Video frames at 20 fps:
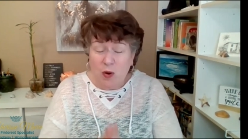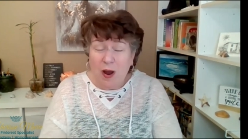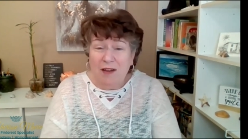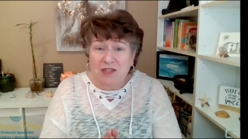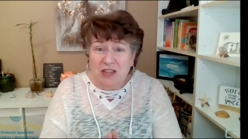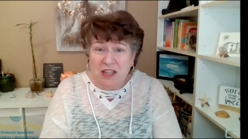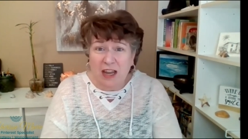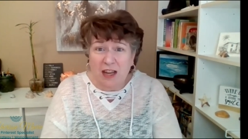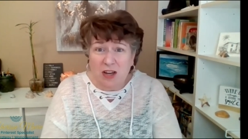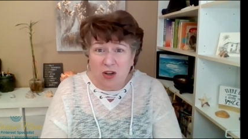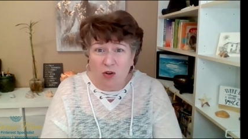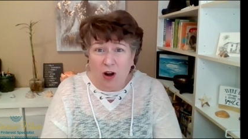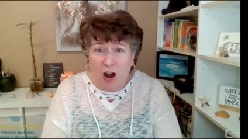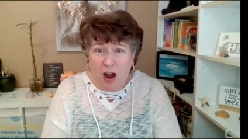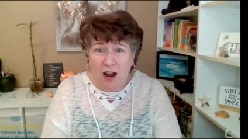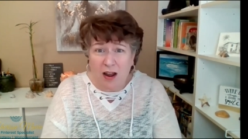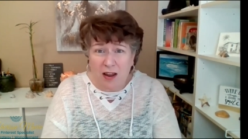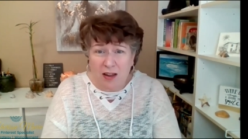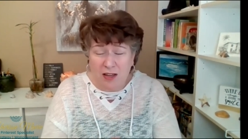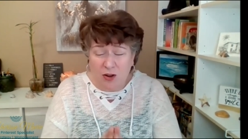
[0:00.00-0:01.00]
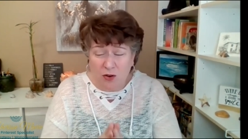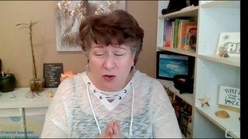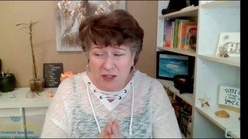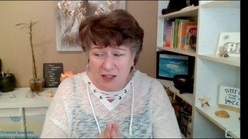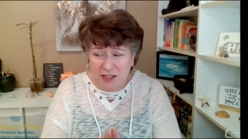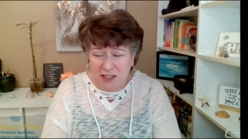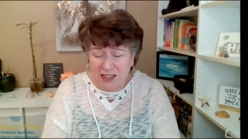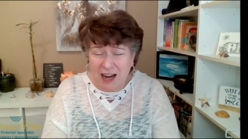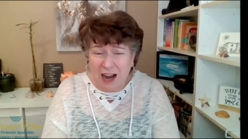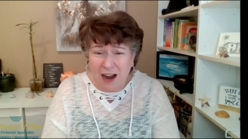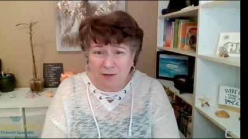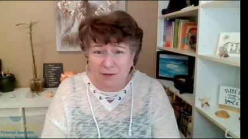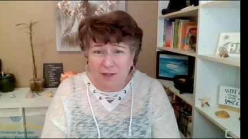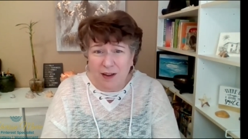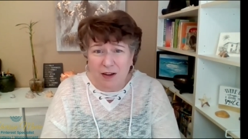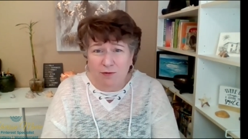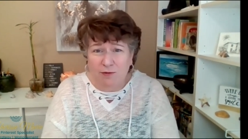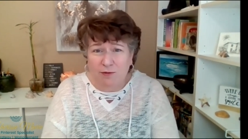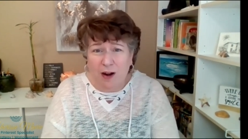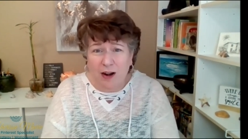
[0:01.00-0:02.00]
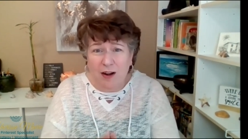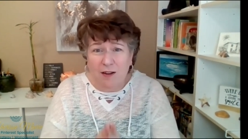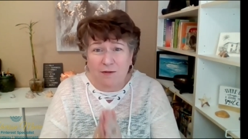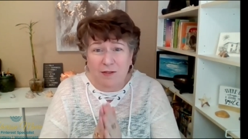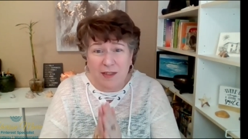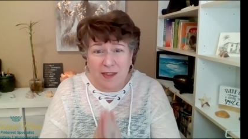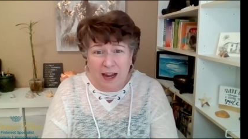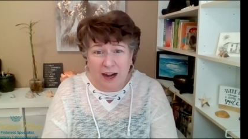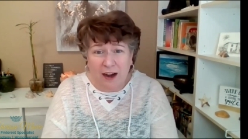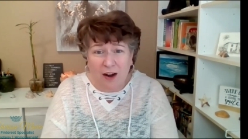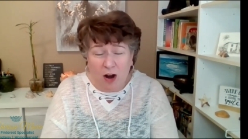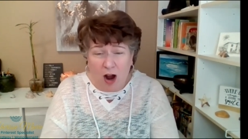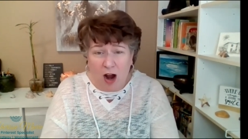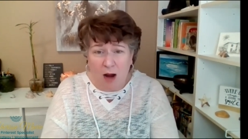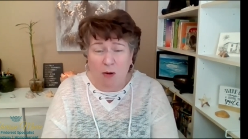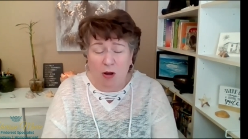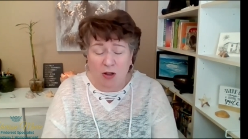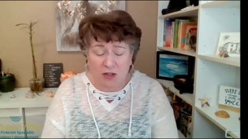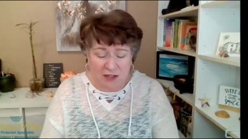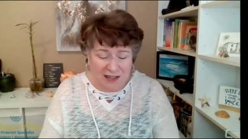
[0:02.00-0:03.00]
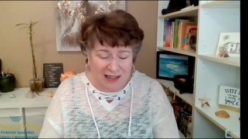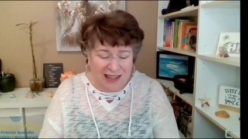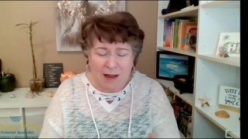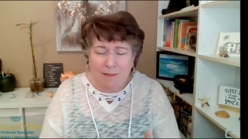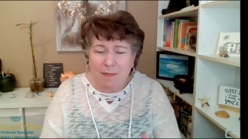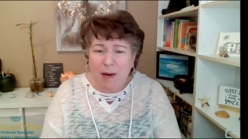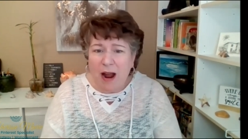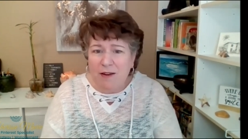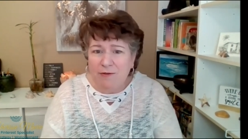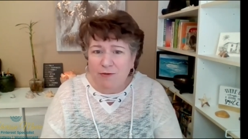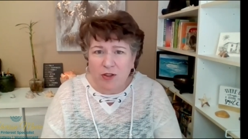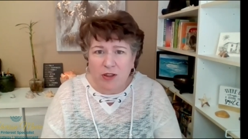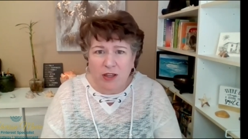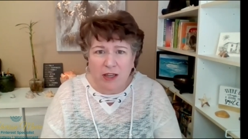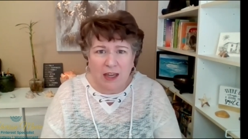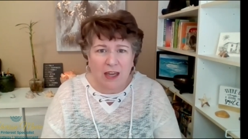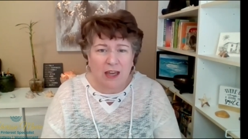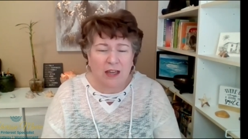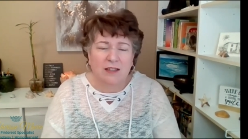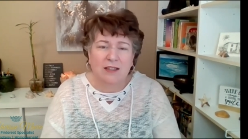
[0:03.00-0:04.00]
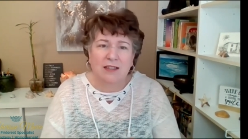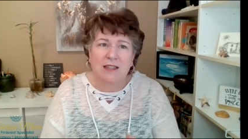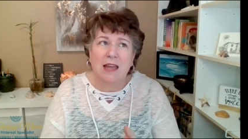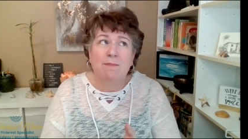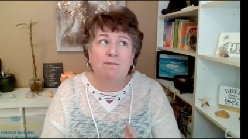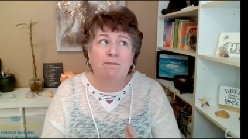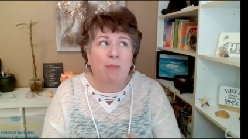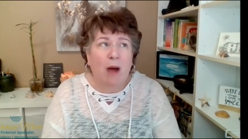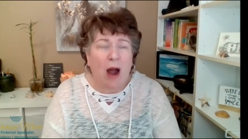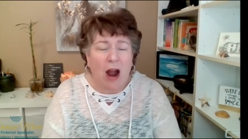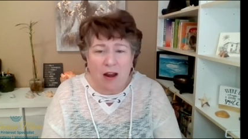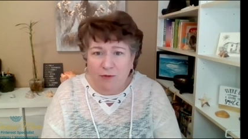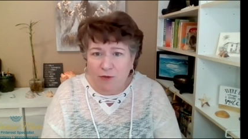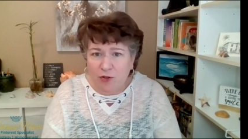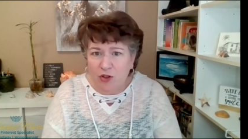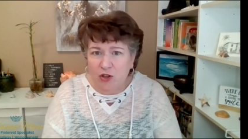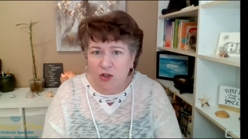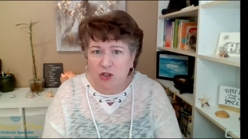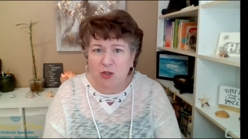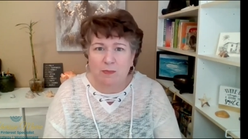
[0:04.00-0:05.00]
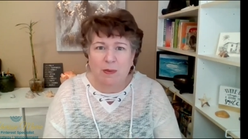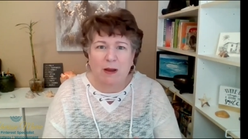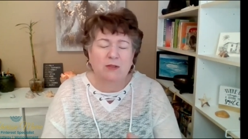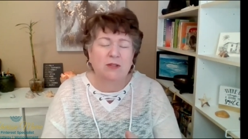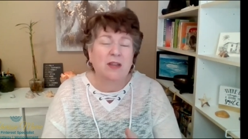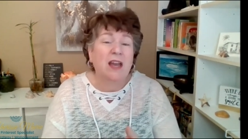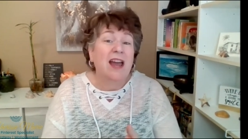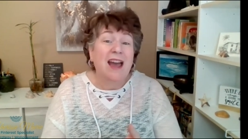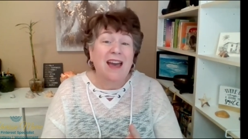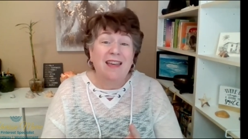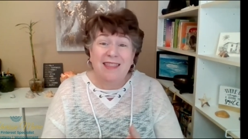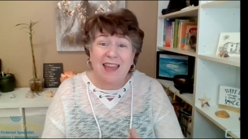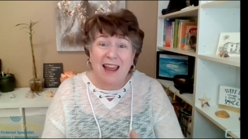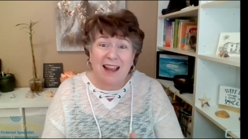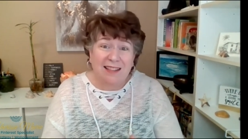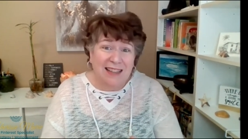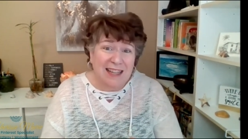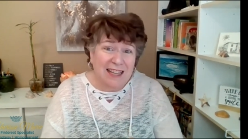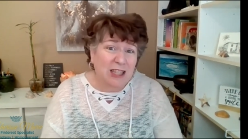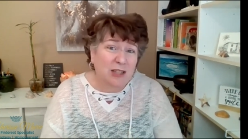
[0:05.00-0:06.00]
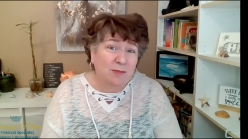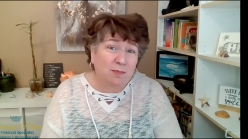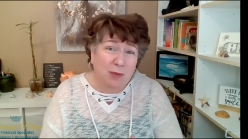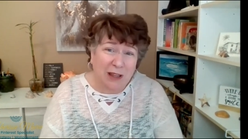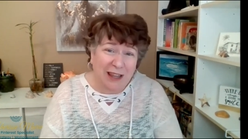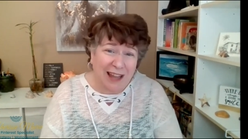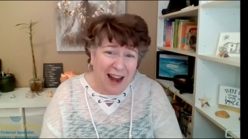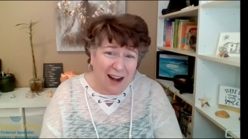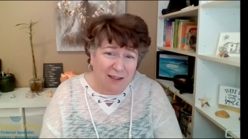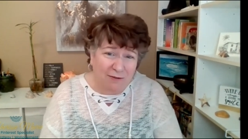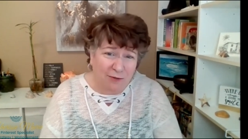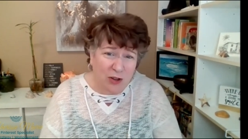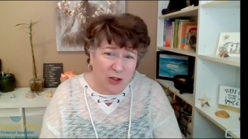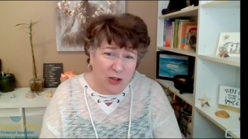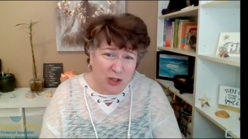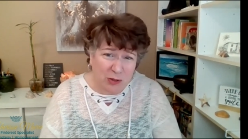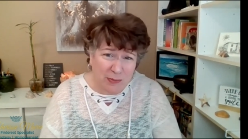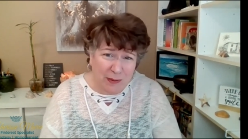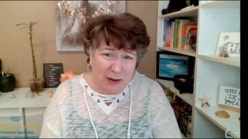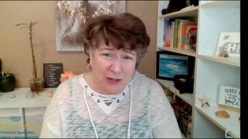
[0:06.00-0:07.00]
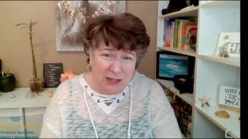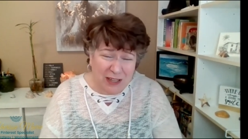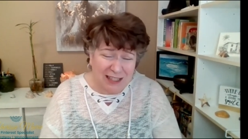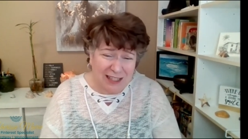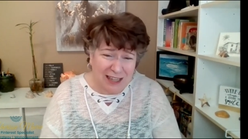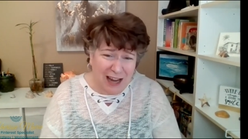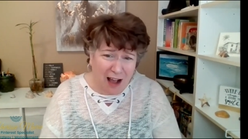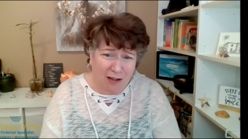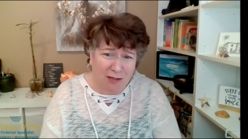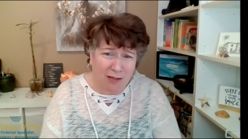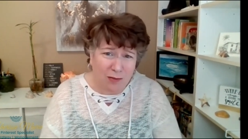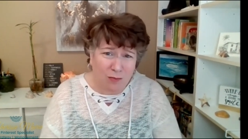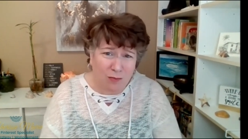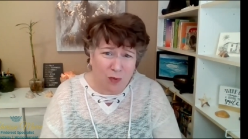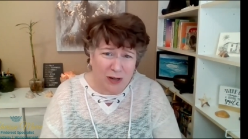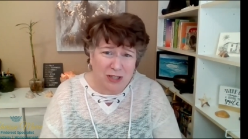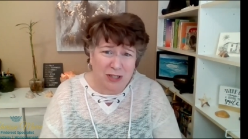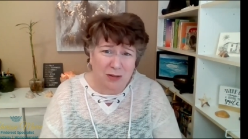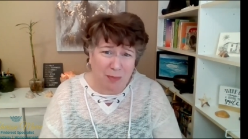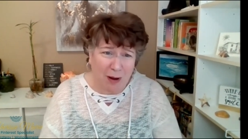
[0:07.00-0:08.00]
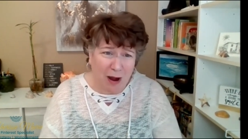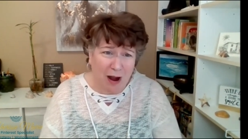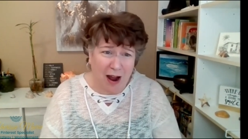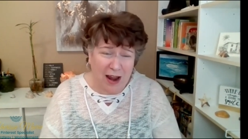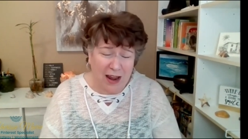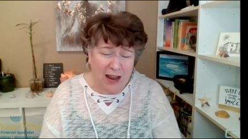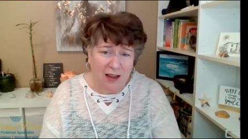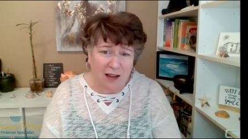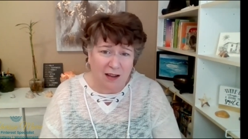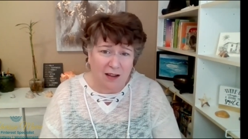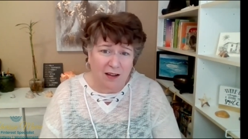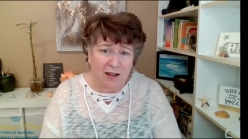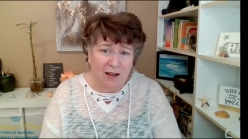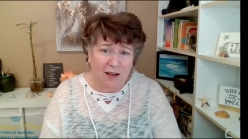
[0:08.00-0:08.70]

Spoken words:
you have to get your stuff in front of their eyeballs. They buy for the kids. They buy for their spouse. They at least plan for their spouse and tell them what to buy.